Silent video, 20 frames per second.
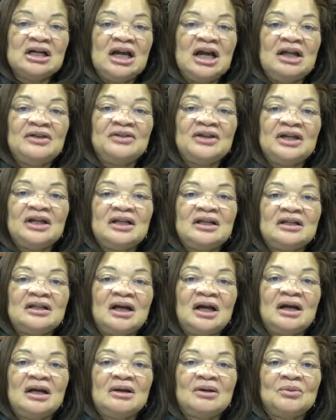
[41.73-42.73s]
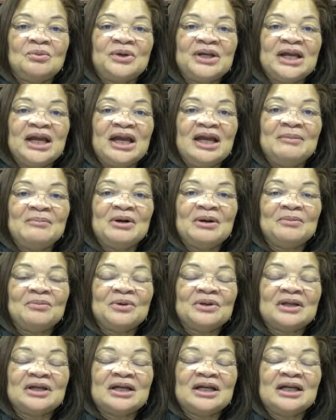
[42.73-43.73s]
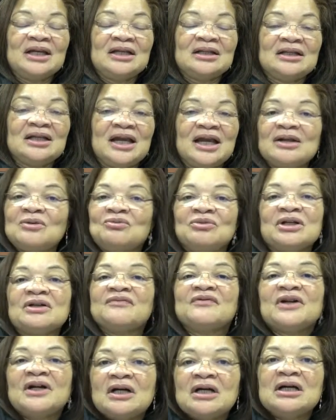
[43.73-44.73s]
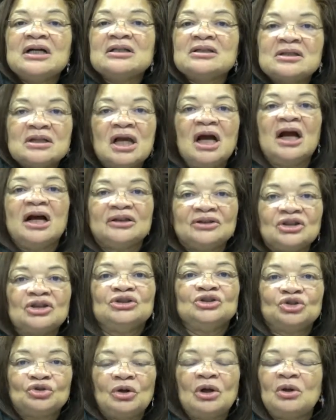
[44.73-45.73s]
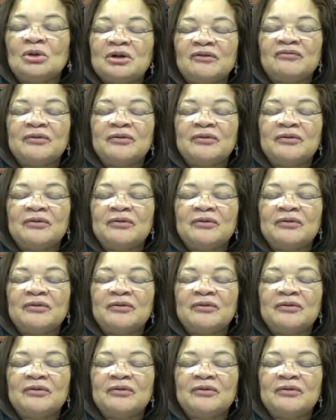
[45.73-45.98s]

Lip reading: And then we came up with, again, get rid of guns, gun control.